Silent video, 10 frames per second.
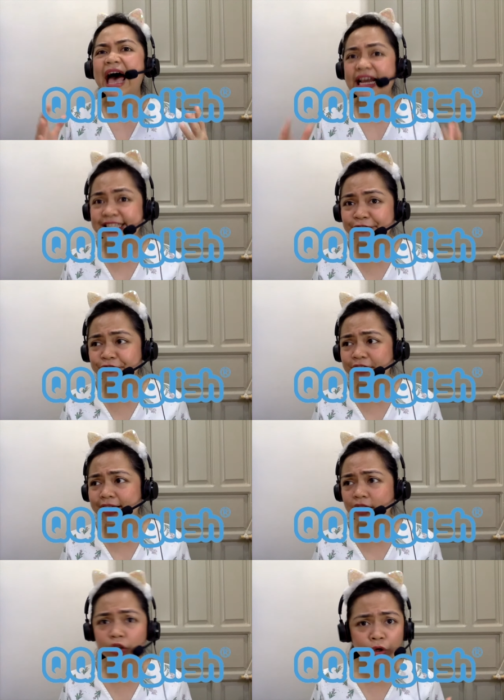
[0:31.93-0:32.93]
a
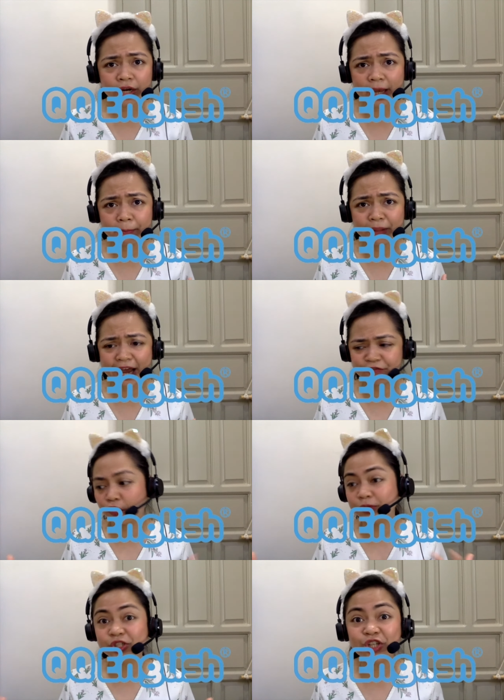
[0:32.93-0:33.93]
different learning
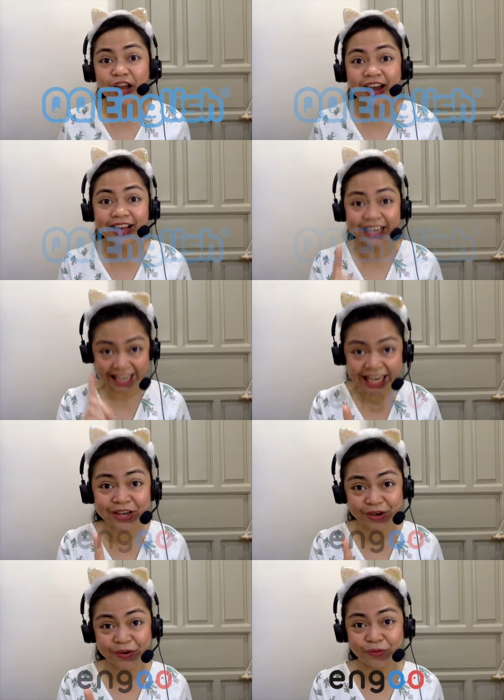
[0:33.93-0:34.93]
platform, just like
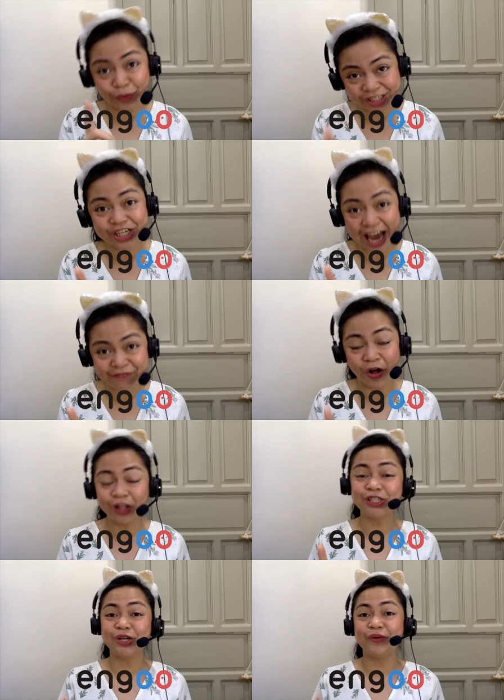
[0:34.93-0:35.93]
Ingo, which I've
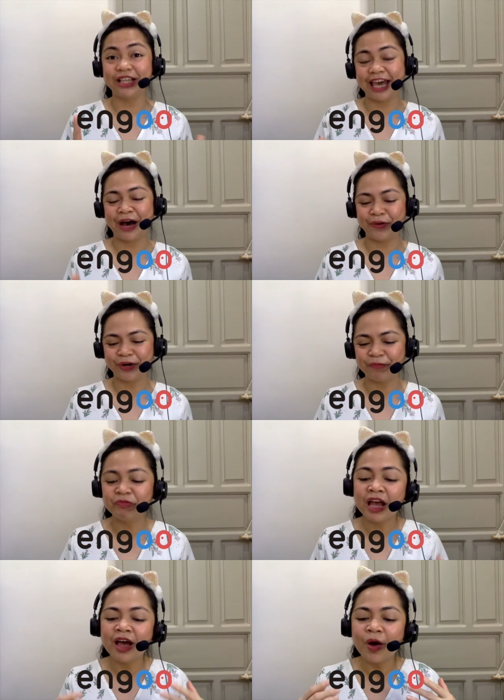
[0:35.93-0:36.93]
also encountered?
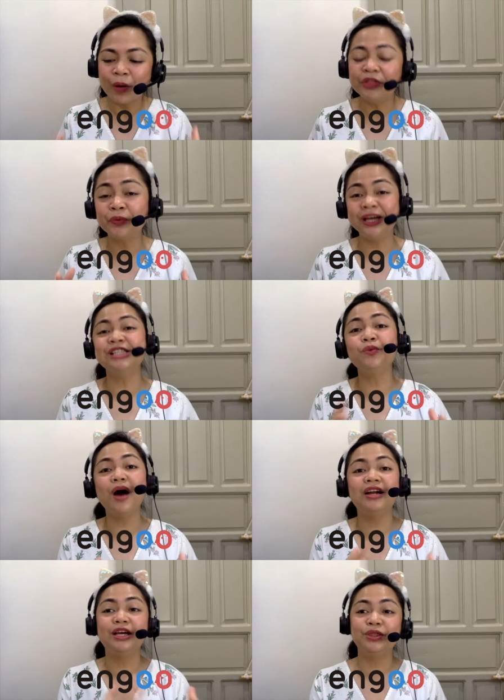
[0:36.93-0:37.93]
Well, the reason
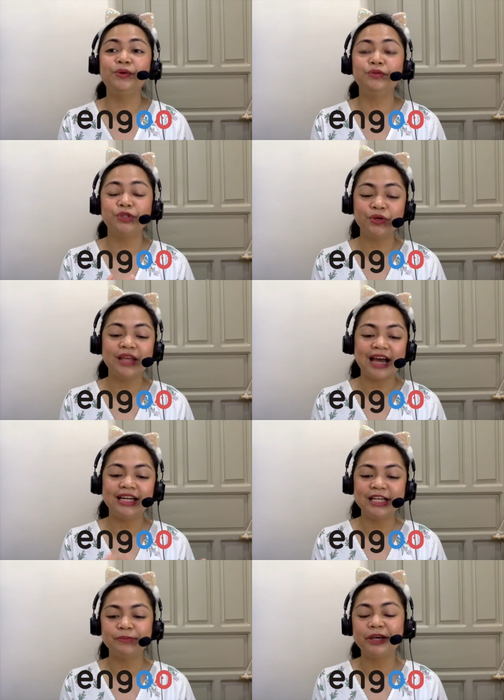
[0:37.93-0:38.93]
why they do that
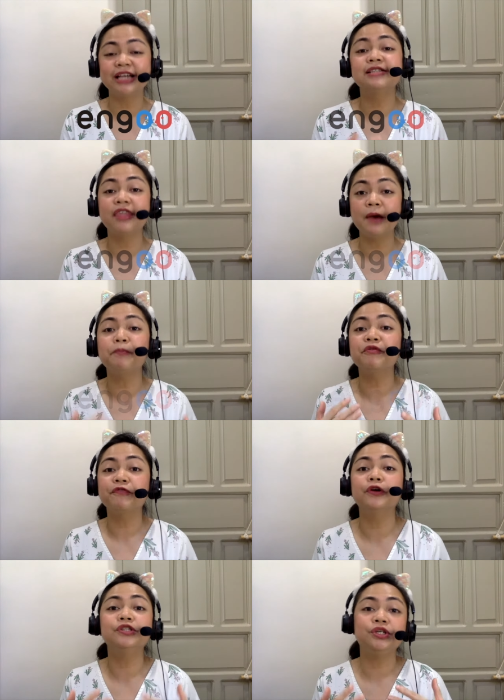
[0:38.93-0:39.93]
is because they
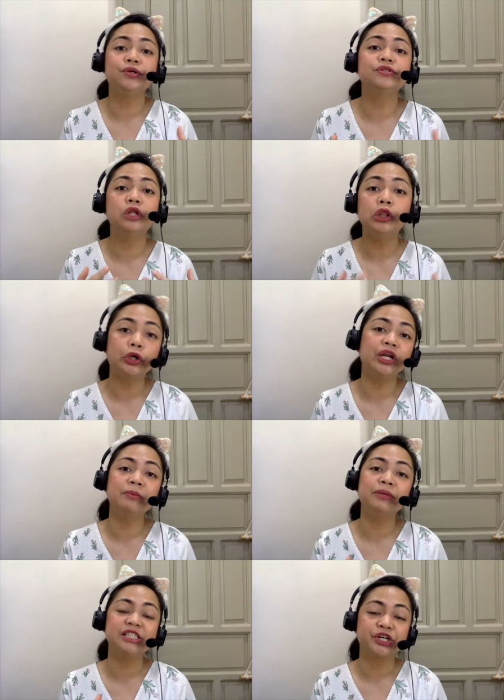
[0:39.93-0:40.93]
prefer to use the
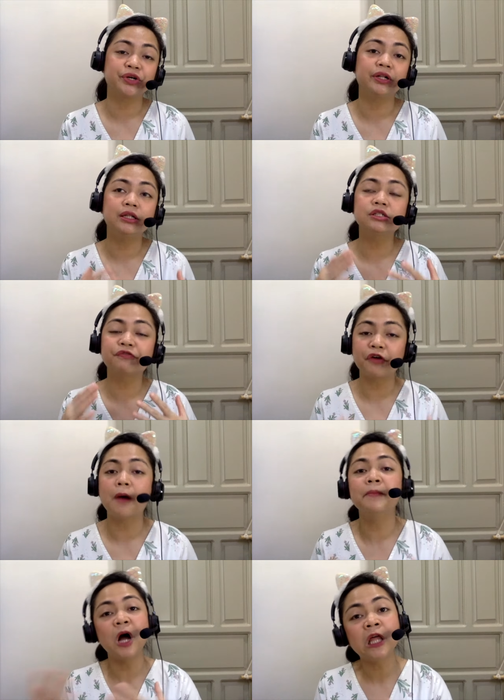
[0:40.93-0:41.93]
learning materials
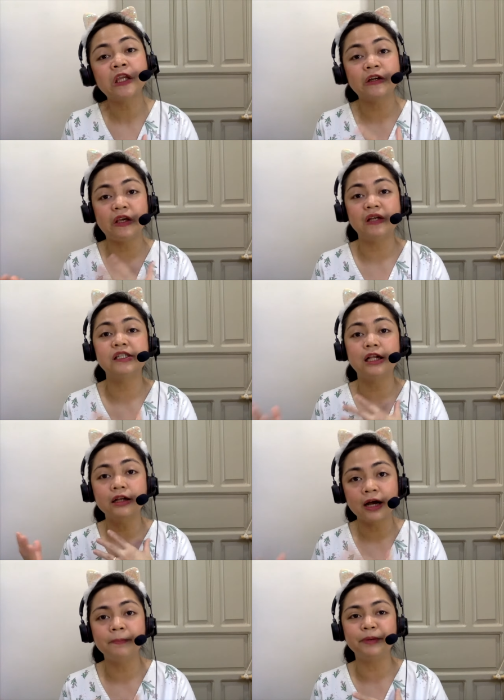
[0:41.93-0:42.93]
from other ESL
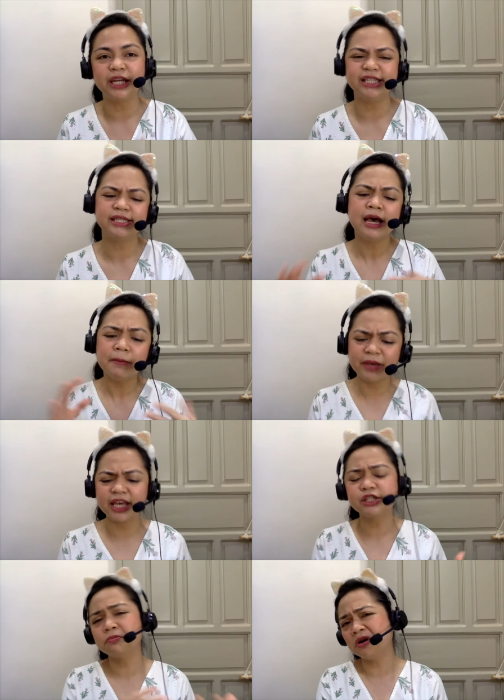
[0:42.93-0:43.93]
companies
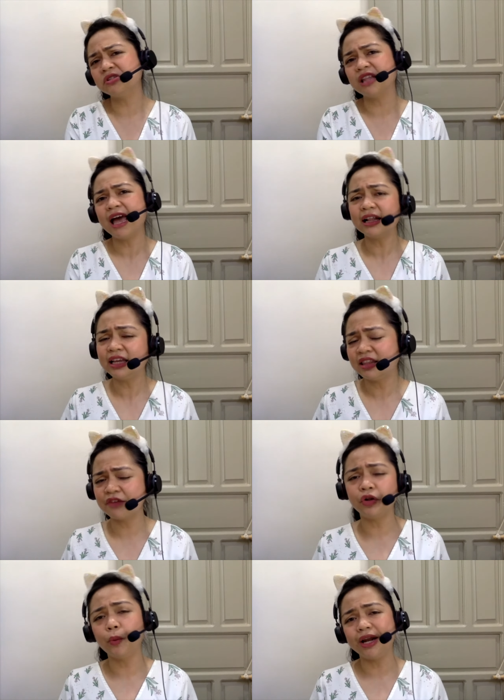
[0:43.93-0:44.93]
because most likely
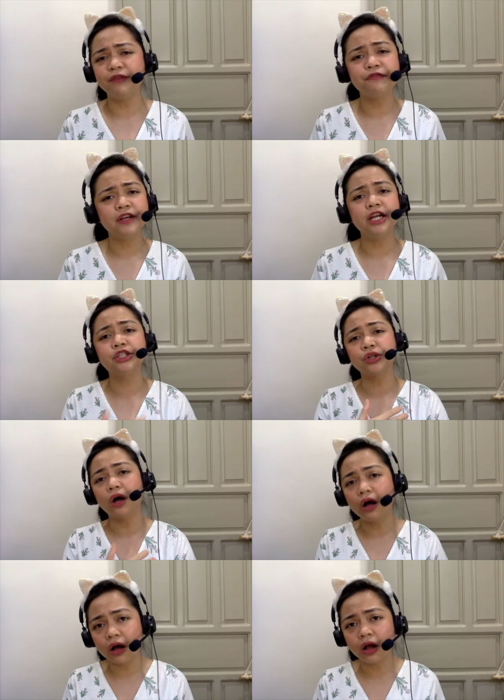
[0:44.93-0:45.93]
they've already finished
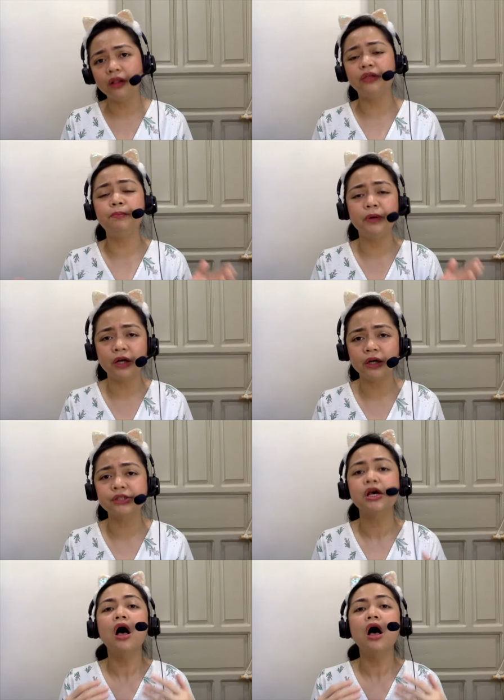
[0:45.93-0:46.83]
all the books,